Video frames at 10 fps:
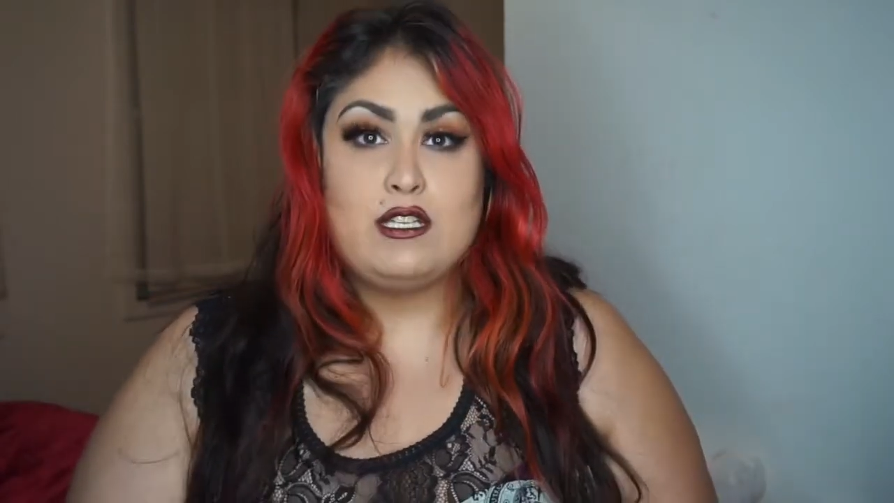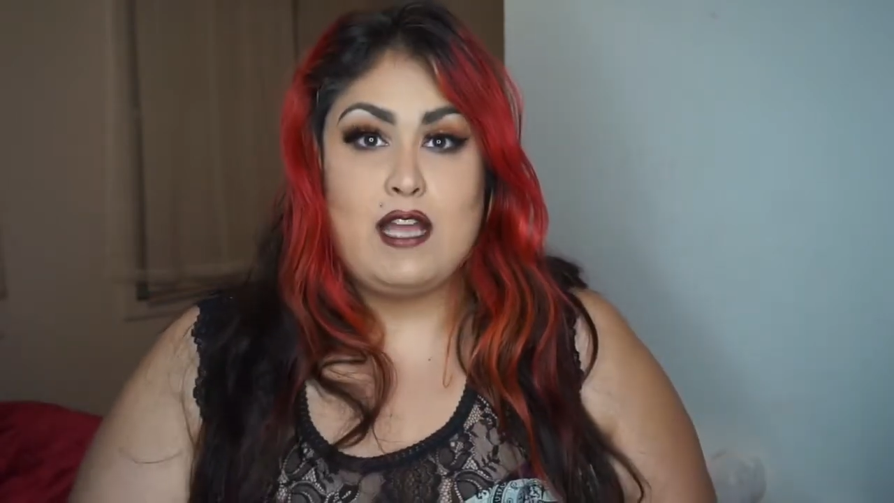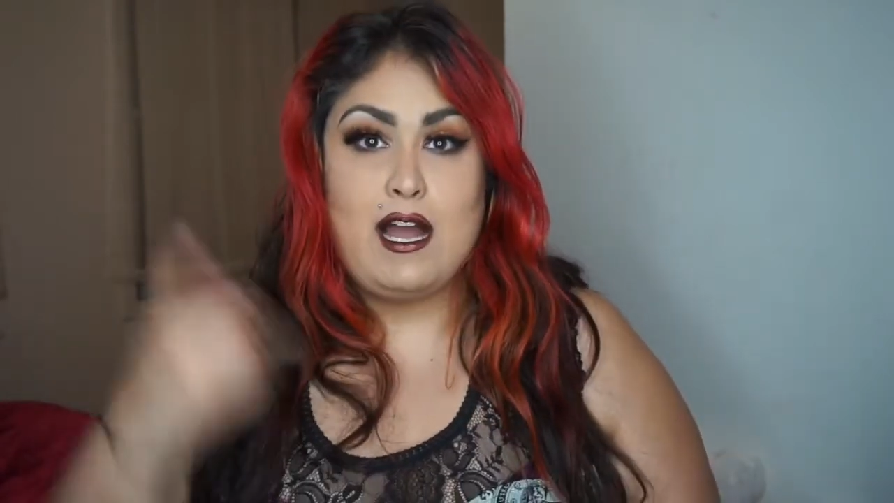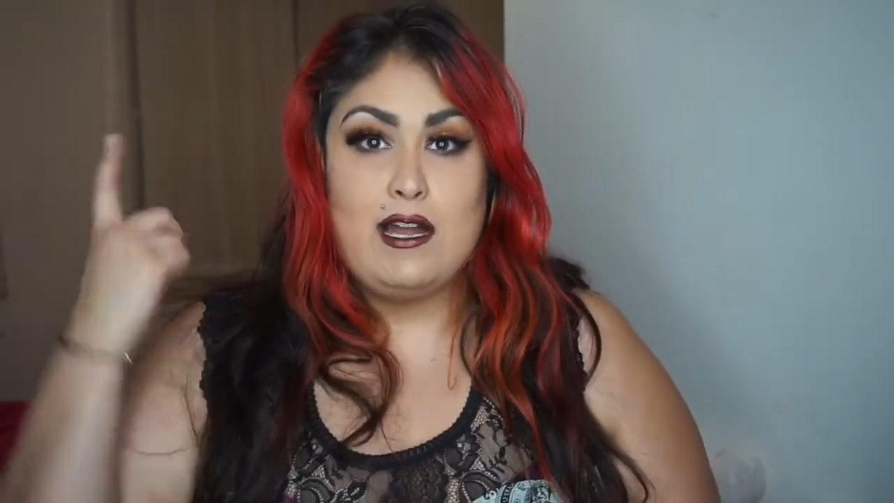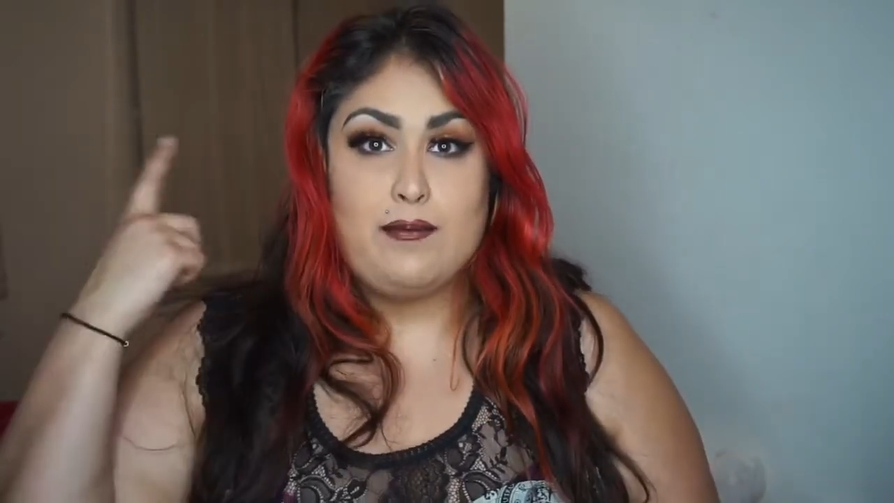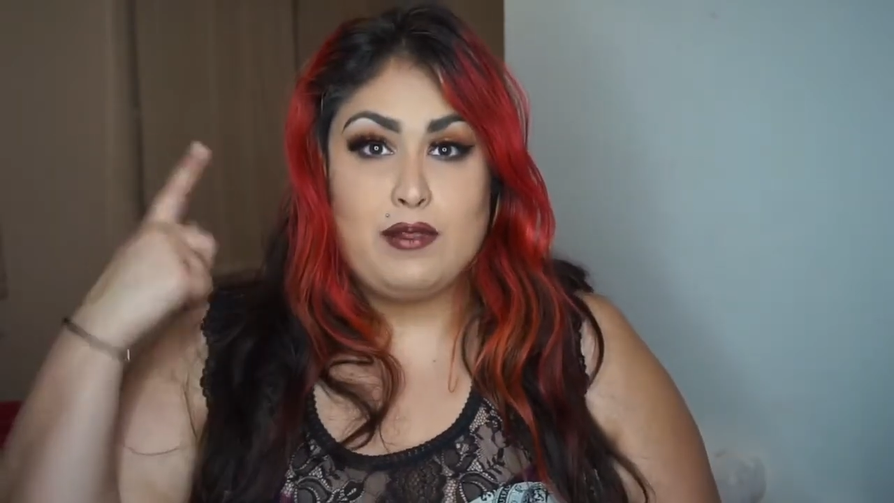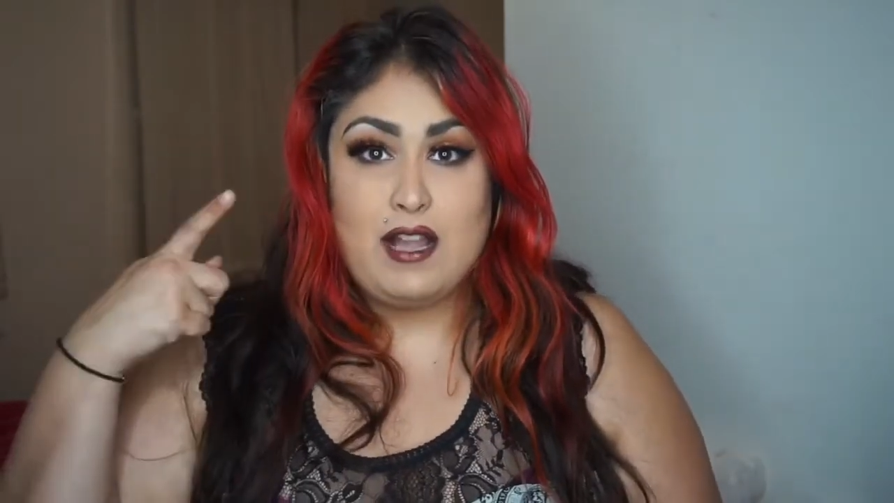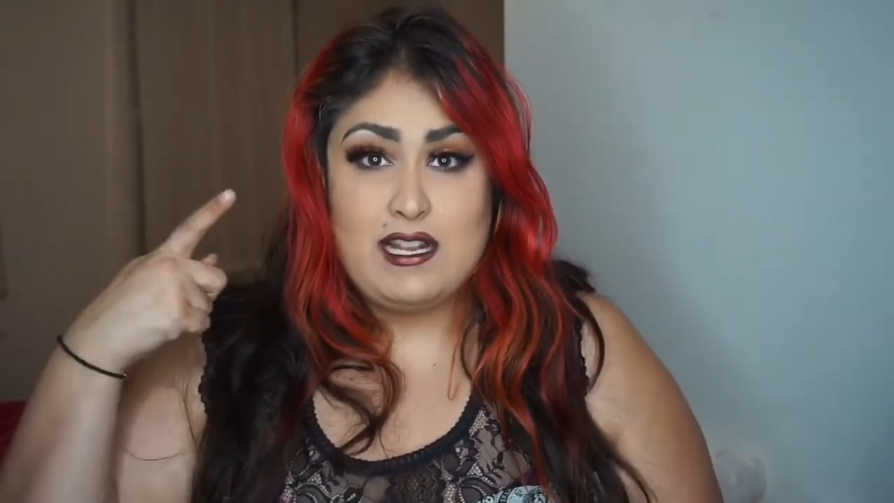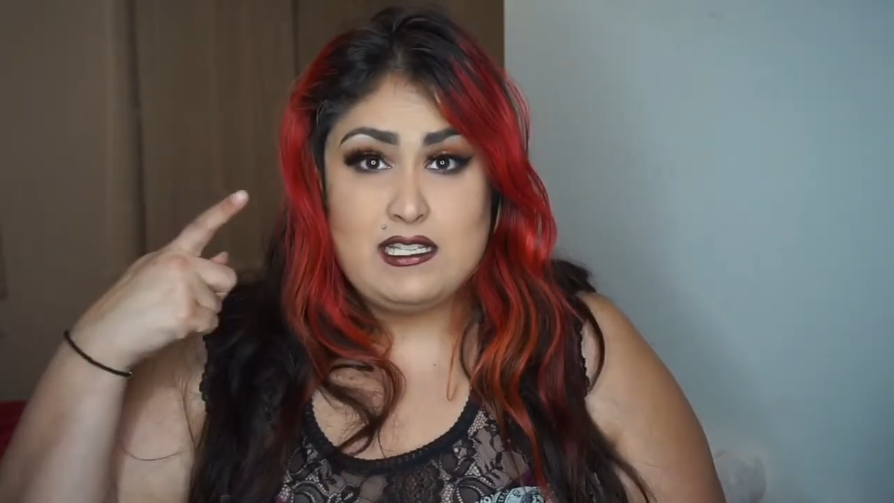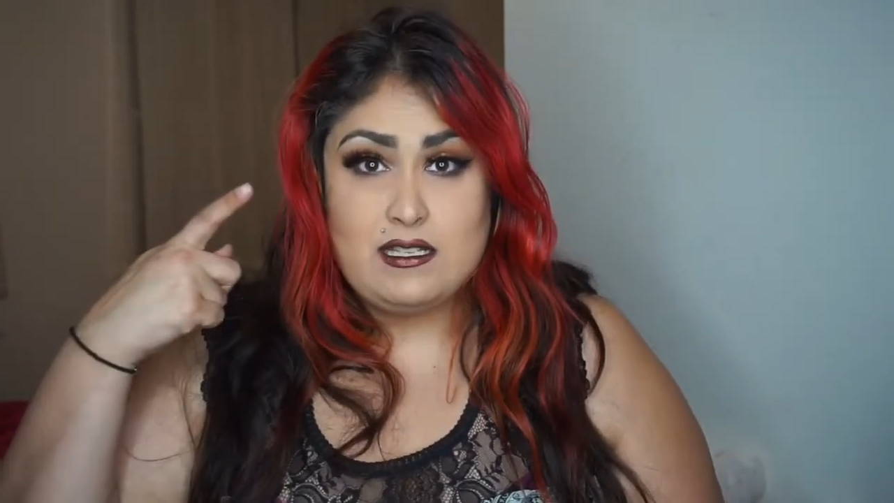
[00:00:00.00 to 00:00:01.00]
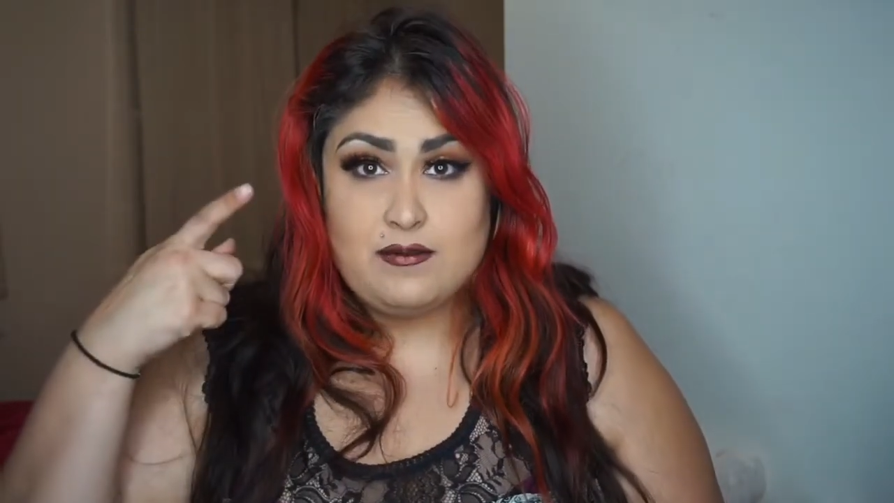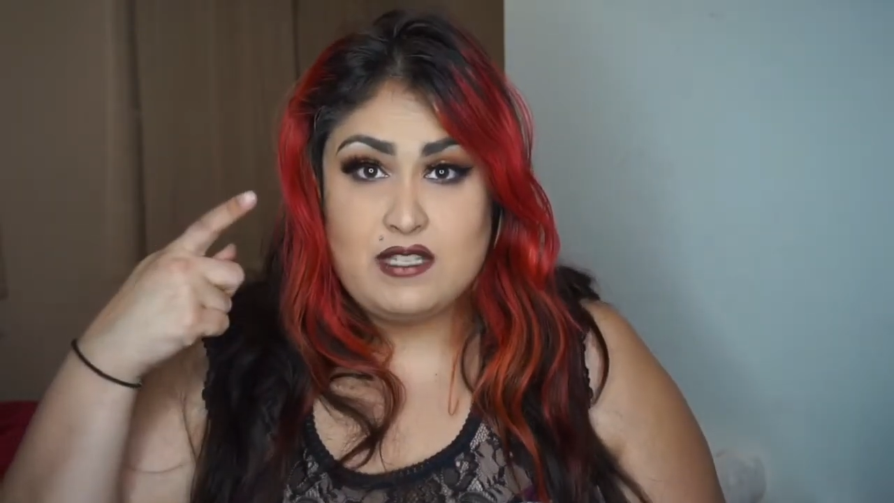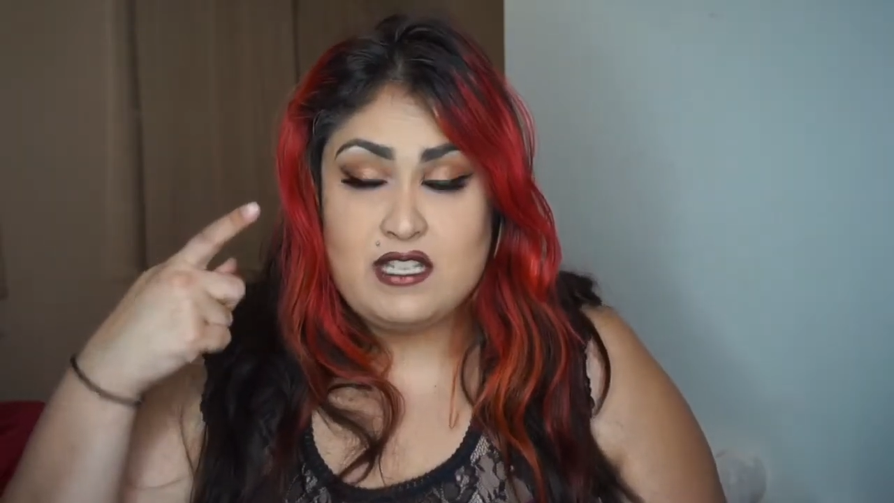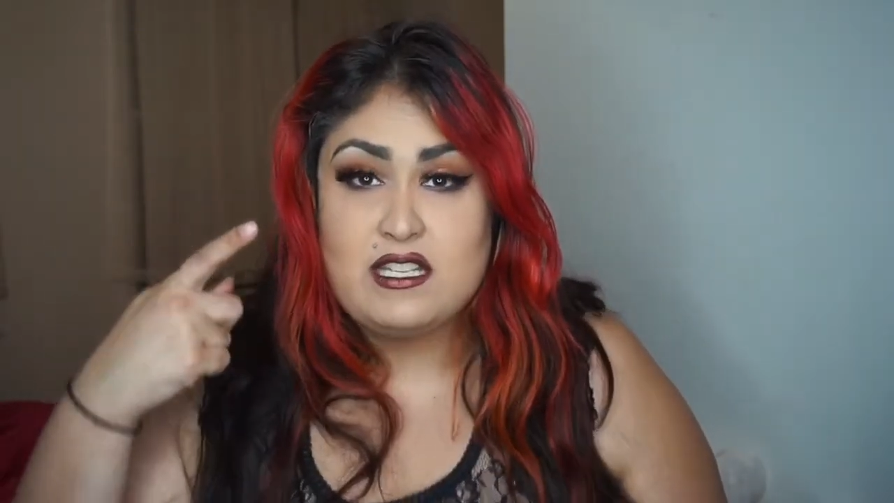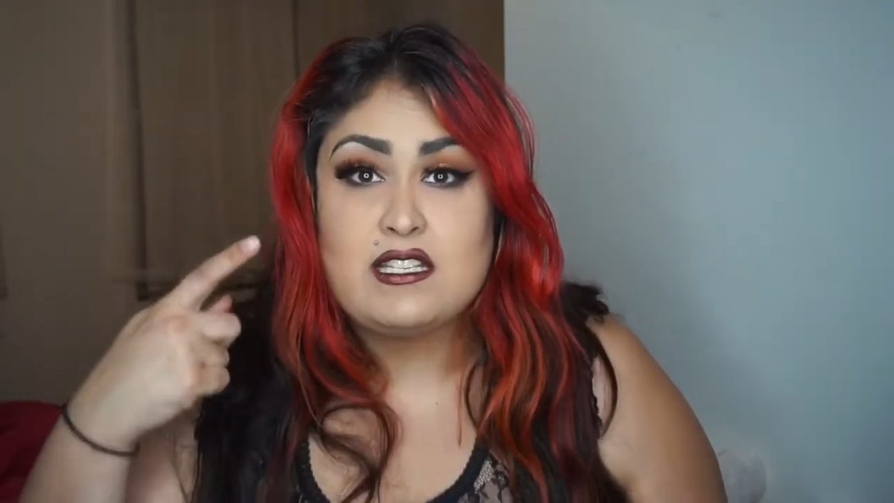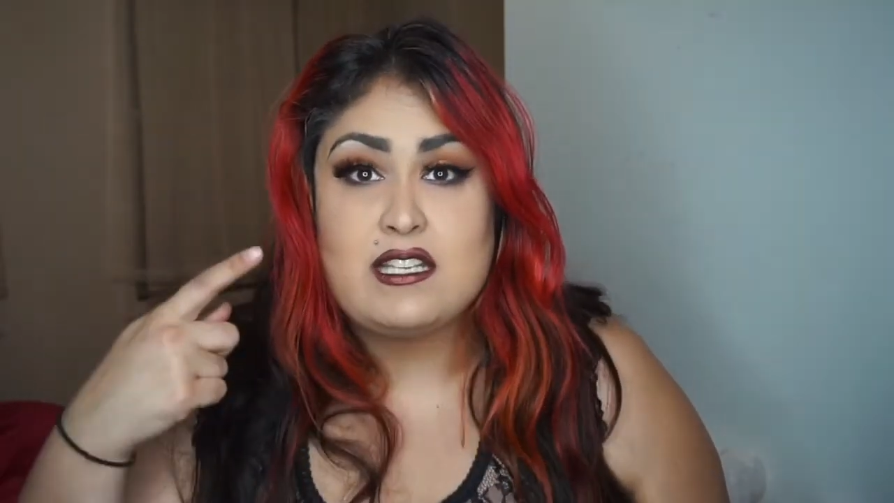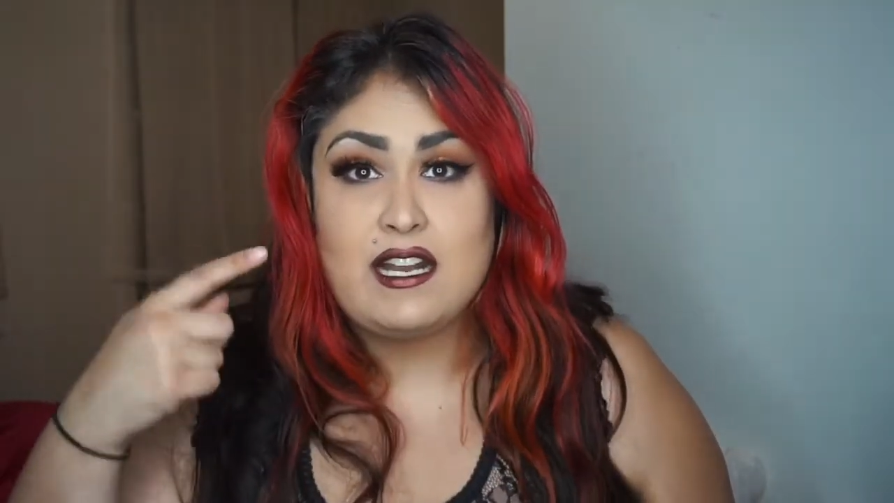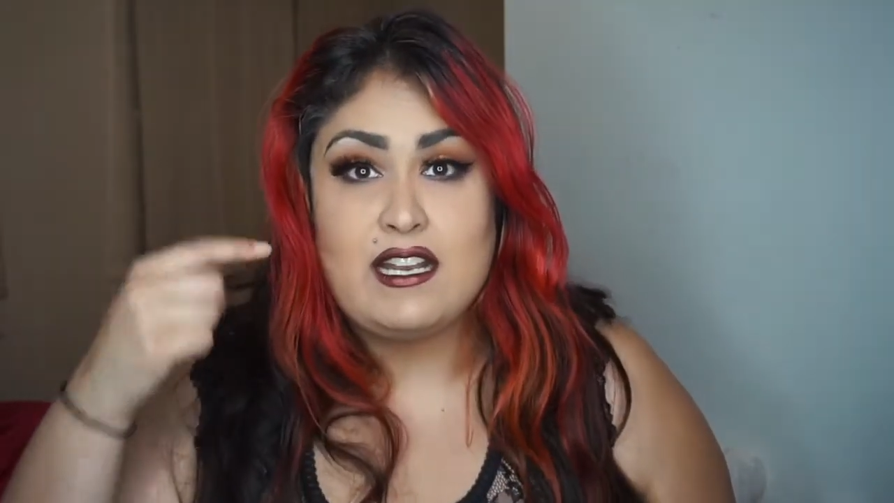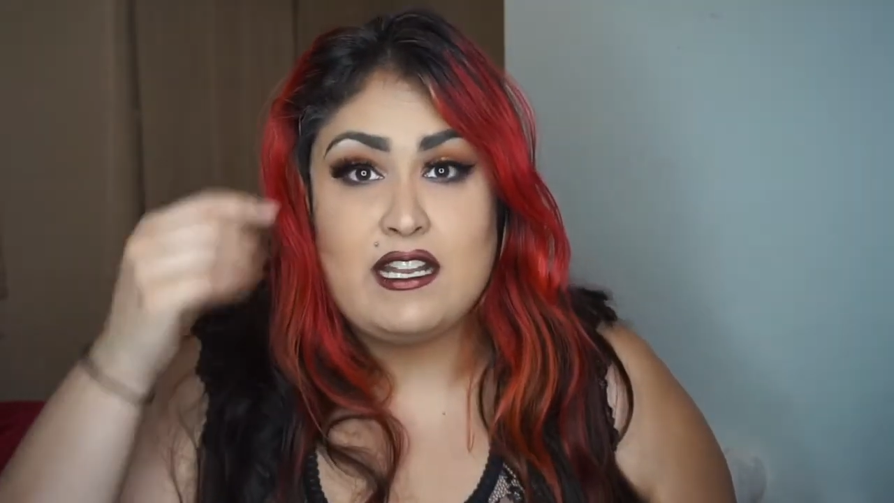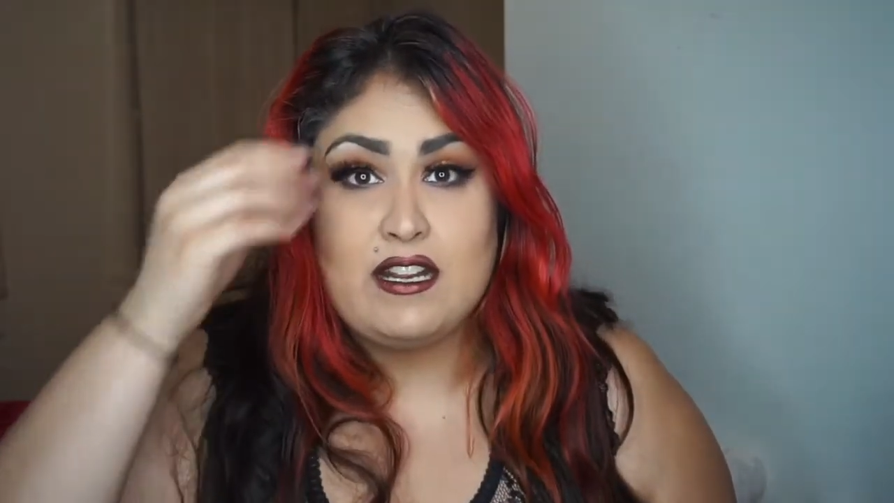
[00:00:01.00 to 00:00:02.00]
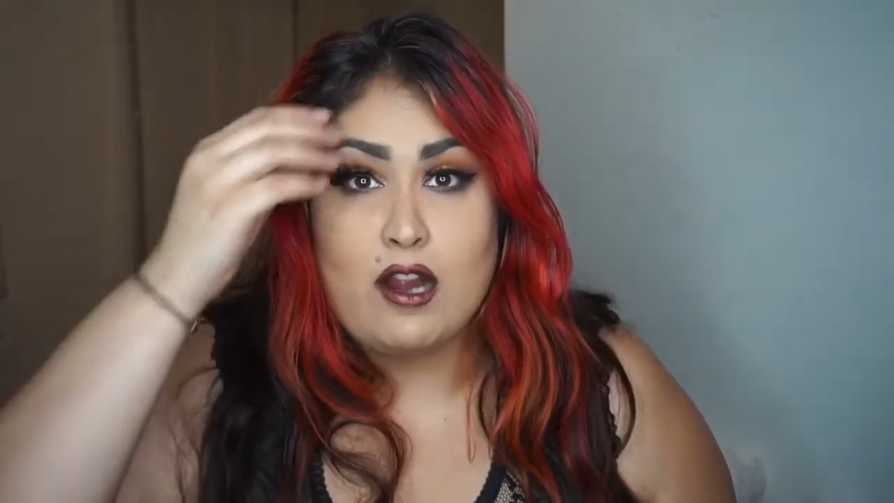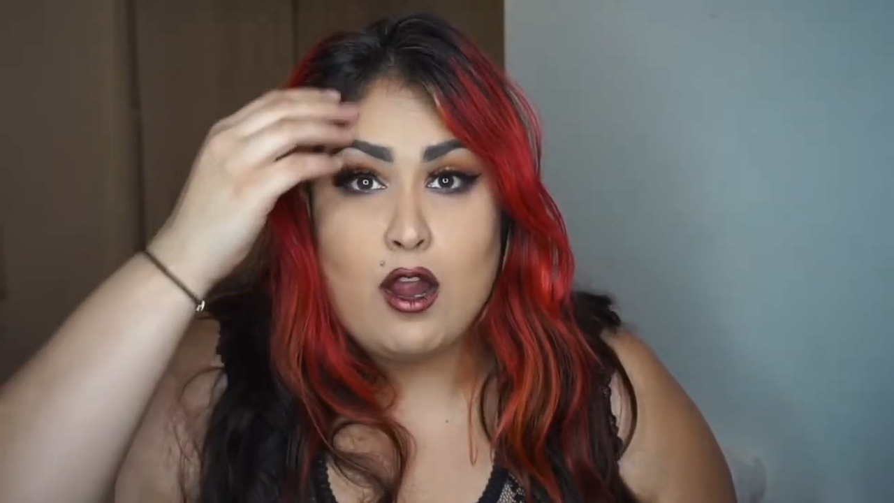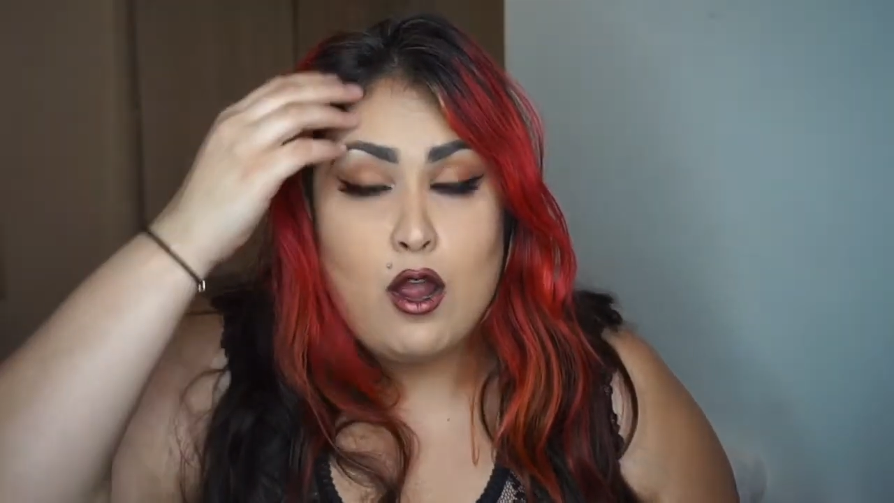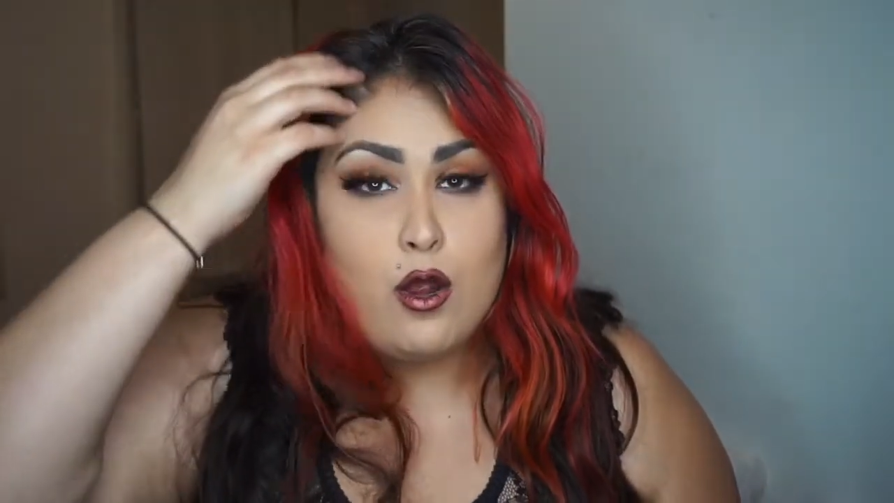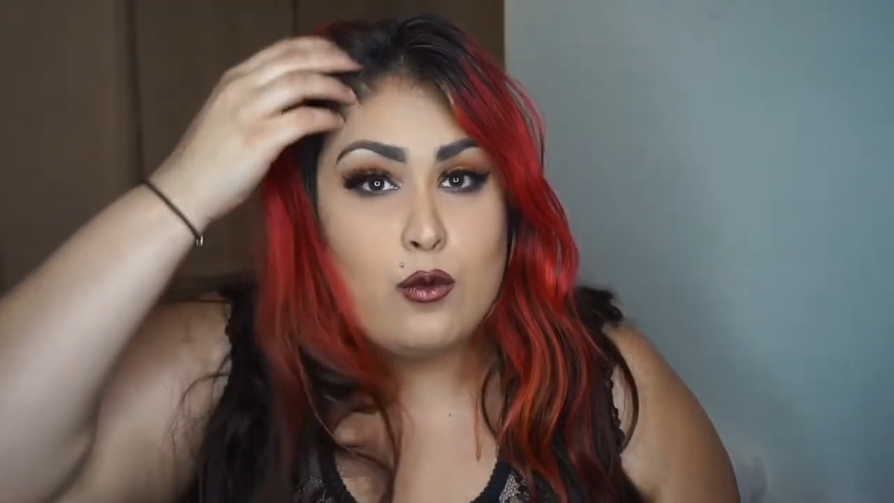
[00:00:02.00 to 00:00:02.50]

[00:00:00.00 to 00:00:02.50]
Now I applied some to this side here